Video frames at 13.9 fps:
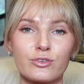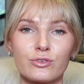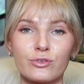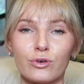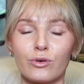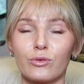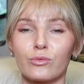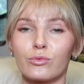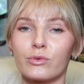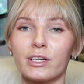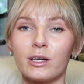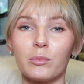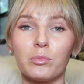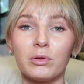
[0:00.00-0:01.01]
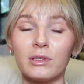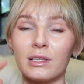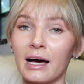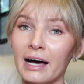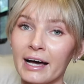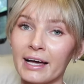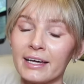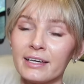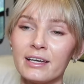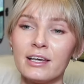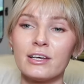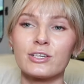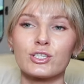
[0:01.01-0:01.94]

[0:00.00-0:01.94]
to reapply.